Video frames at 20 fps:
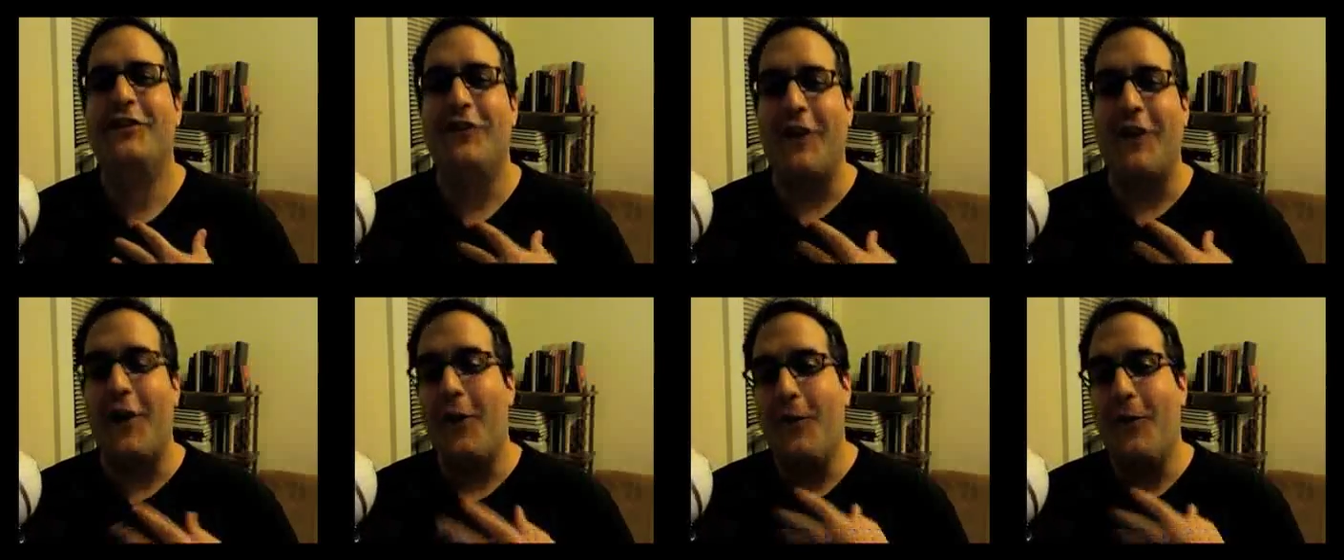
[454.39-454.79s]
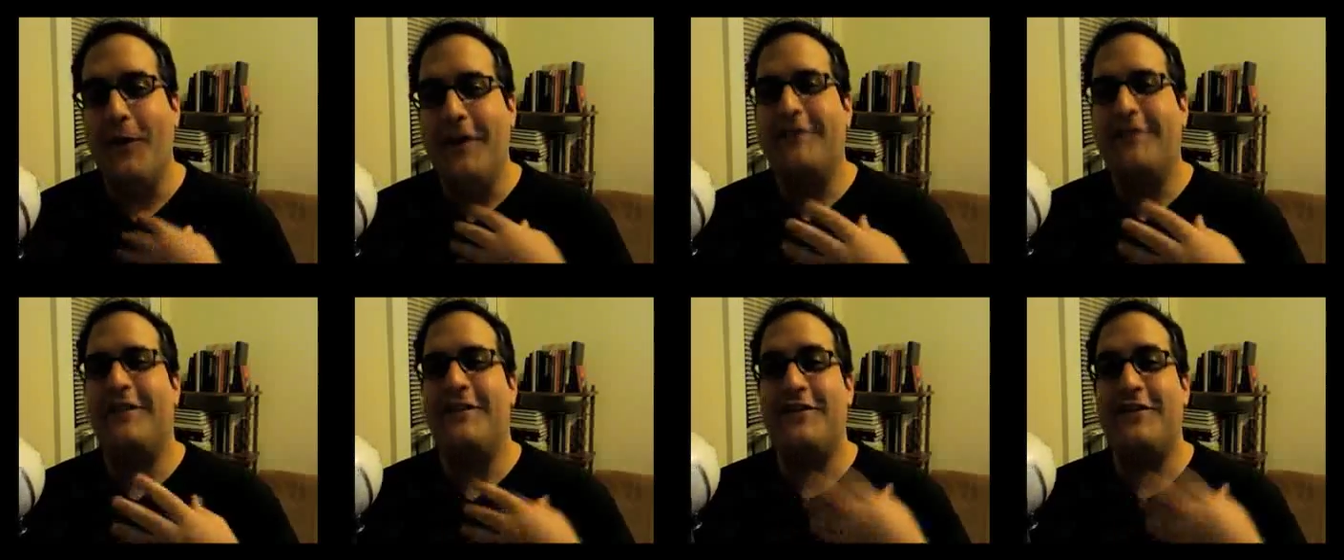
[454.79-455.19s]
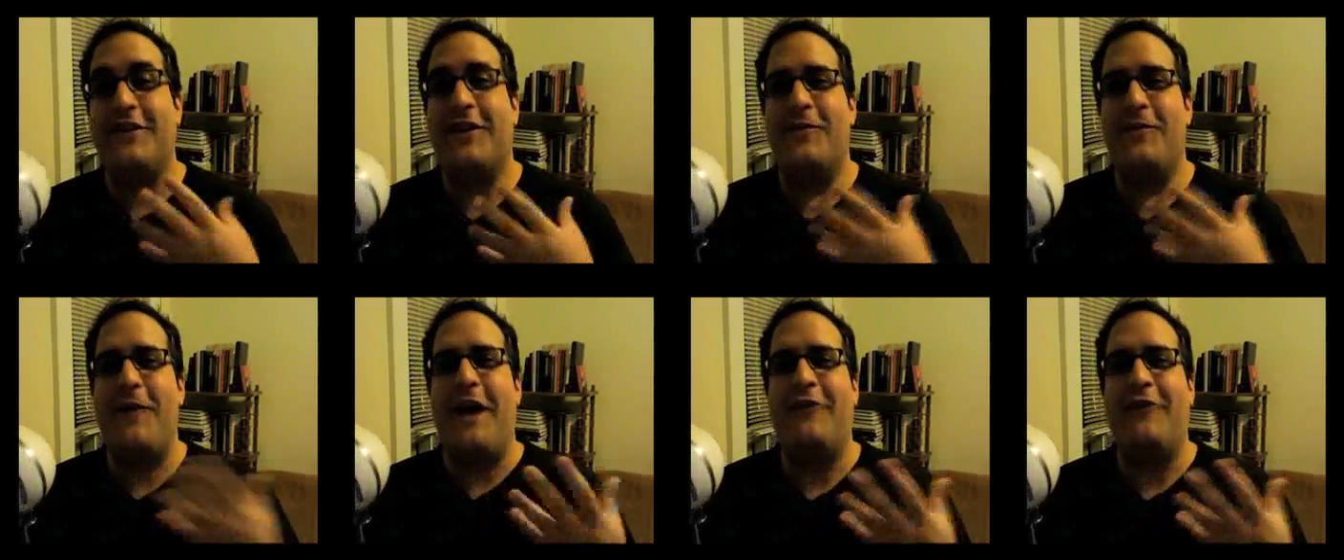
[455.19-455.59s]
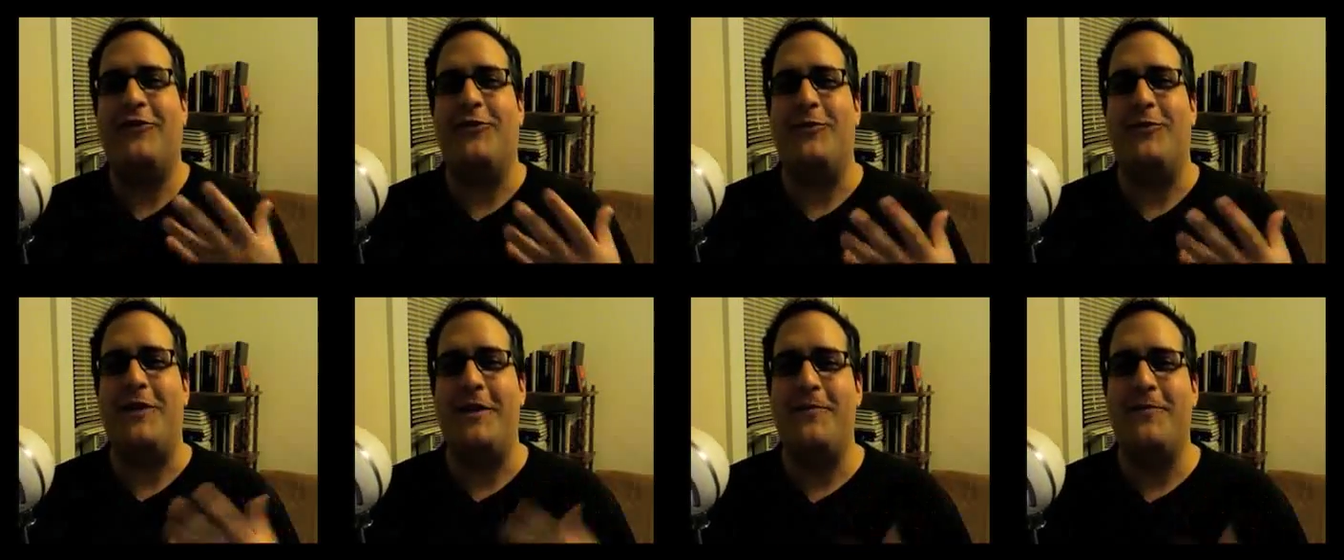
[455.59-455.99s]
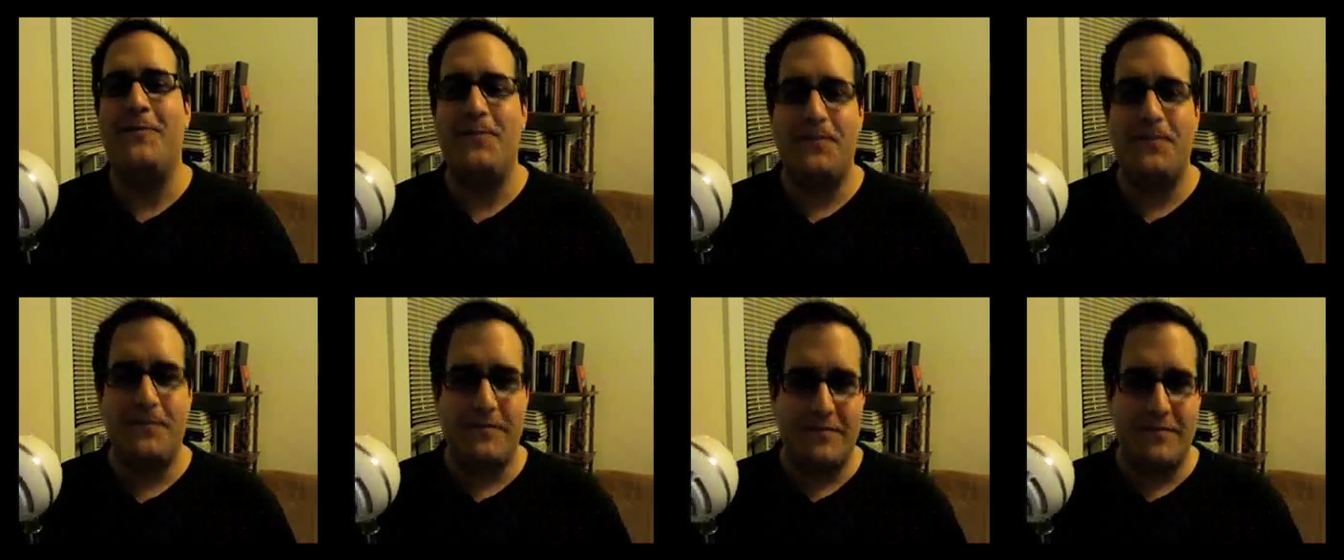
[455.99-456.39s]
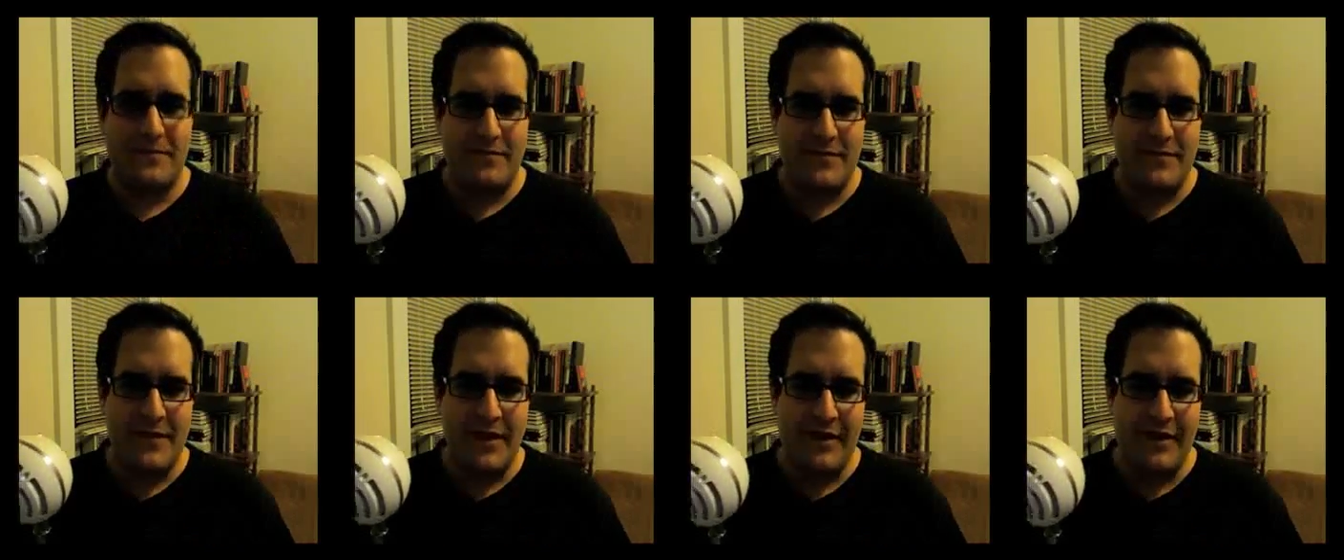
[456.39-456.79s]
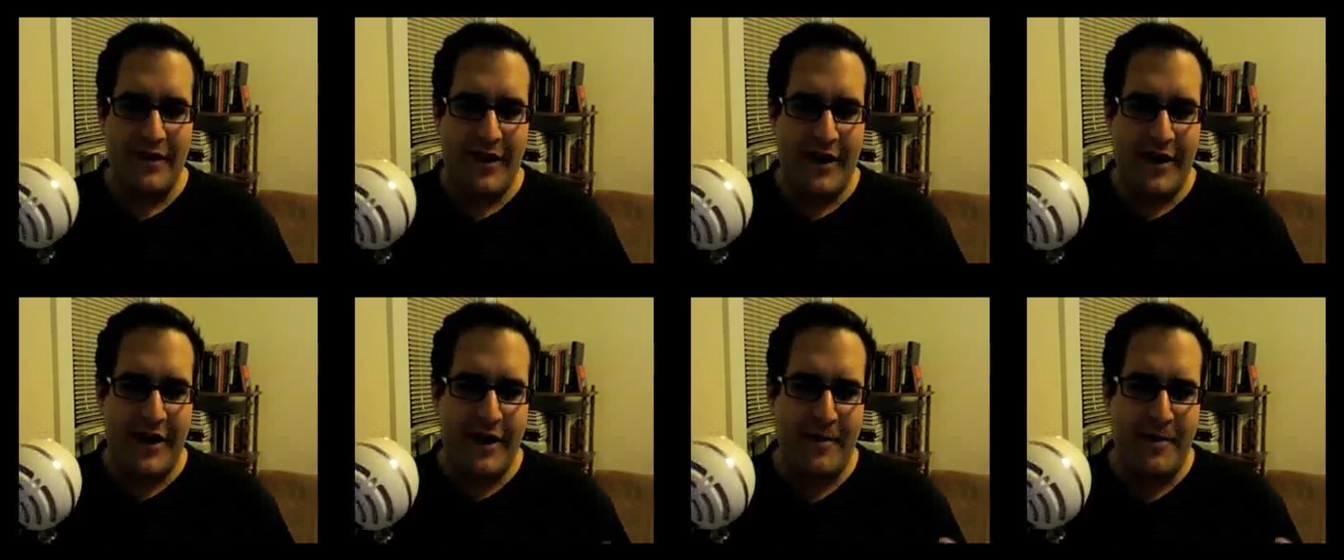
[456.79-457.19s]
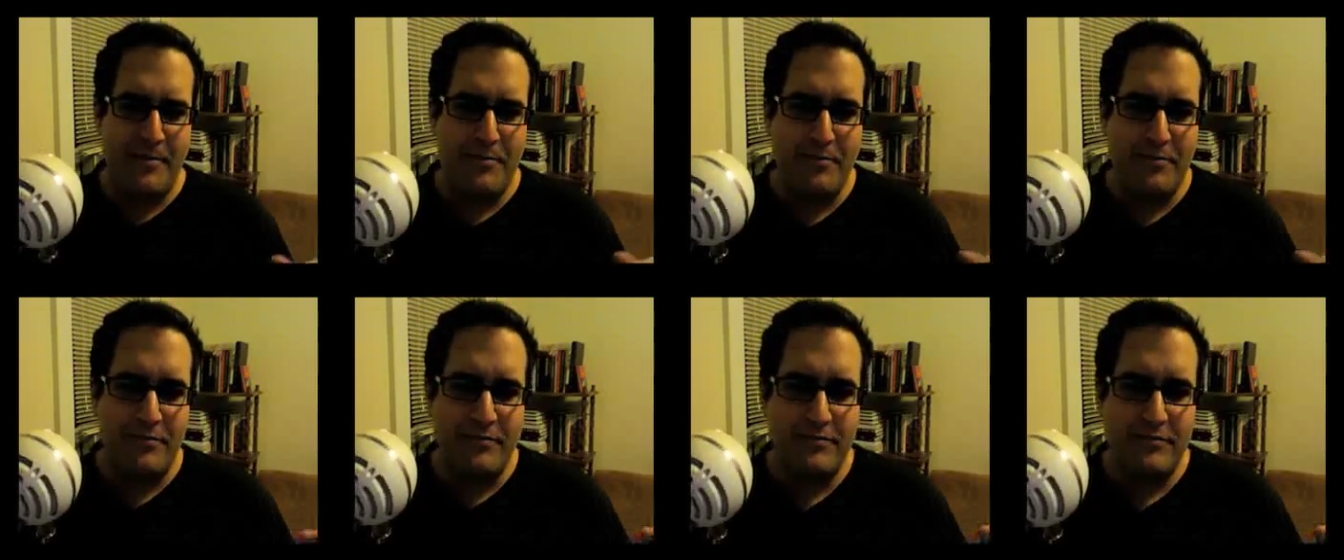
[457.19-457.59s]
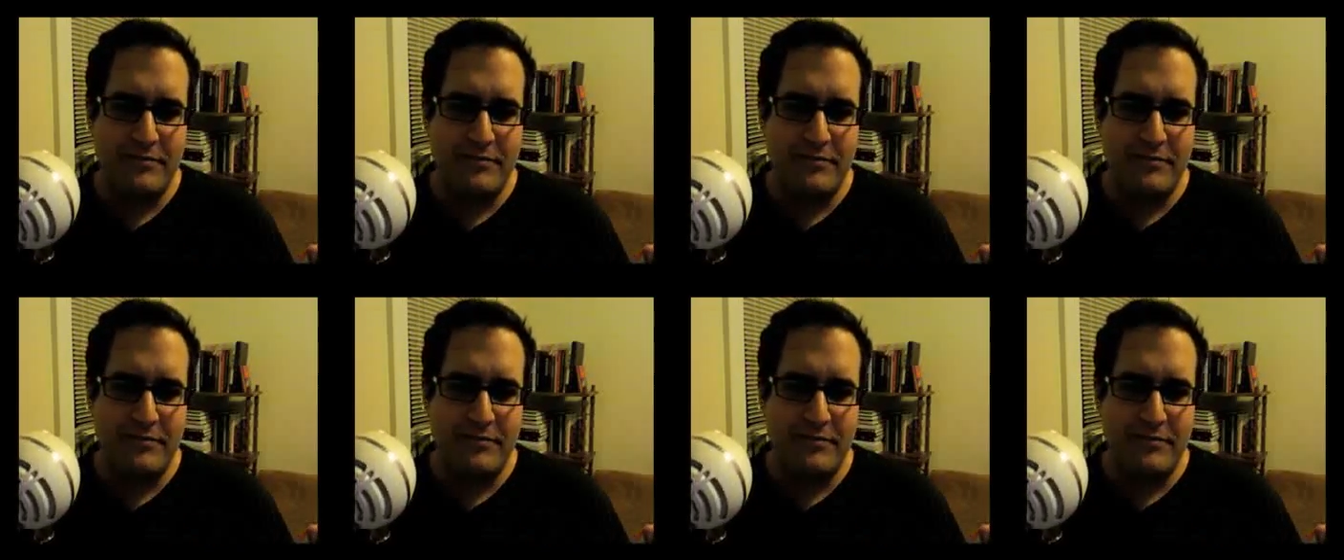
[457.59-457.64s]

so it's easy to come after me. Um,